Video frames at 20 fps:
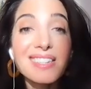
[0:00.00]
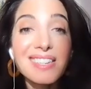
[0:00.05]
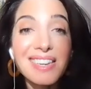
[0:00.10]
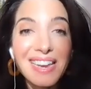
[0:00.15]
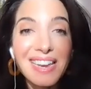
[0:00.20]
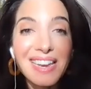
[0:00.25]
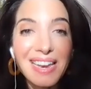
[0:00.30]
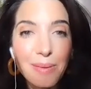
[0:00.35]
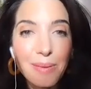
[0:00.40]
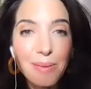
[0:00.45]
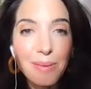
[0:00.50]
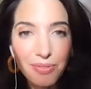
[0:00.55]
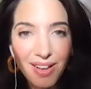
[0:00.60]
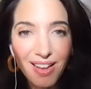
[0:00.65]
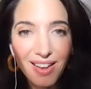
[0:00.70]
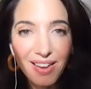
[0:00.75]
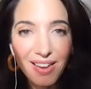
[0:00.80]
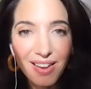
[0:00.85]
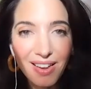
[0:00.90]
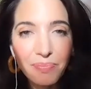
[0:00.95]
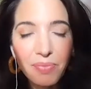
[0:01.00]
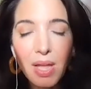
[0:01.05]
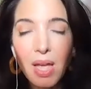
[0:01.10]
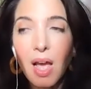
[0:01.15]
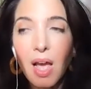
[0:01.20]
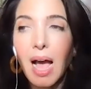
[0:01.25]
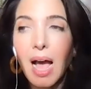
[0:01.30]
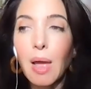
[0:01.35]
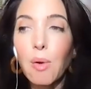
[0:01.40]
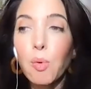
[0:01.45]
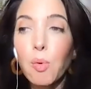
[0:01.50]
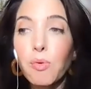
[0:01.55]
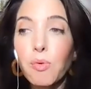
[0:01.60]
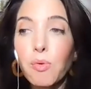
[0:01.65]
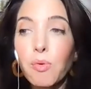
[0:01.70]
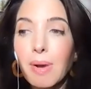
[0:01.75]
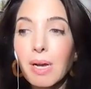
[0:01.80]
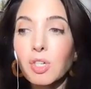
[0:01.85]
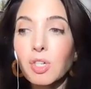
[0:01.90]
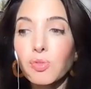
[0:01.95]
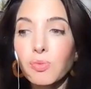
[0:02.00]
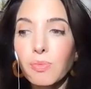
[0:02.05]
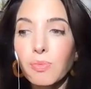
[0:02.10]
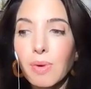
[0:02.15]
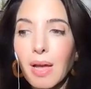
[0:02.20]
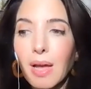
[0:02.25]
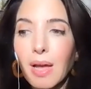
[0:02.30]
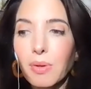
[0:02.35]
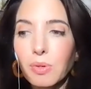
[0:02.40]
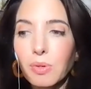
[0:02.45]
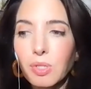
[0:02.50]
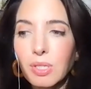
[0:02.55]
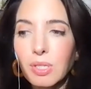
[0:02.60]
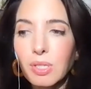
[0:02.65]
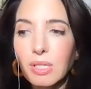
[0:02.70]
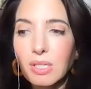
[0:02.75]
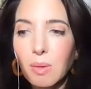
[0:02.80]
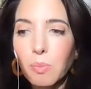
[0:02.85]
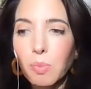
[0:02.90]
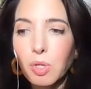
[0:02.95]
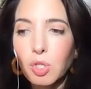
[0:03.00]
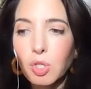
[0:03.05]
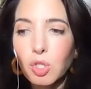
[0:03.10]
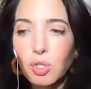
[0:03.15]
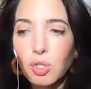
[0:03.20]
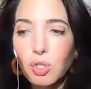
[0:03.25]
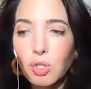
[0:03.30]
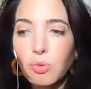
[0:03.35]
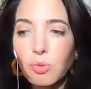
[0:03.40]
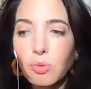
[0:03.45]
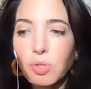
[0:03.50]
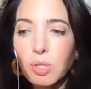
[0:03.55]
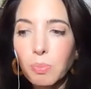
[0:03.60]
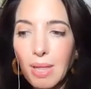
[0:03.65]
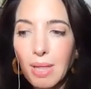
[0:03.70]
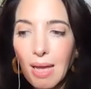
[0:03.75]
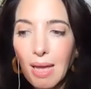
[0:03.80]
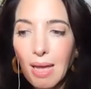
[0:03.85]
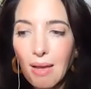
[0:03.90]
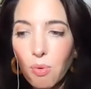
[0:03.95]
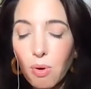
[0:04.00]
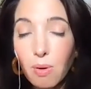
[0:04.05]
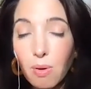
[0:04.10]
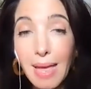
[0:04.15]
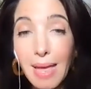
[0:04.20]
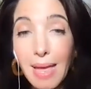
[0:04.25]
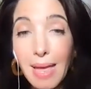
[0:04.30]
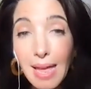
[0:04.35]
to amplify. I would much rather see someone choose a platform,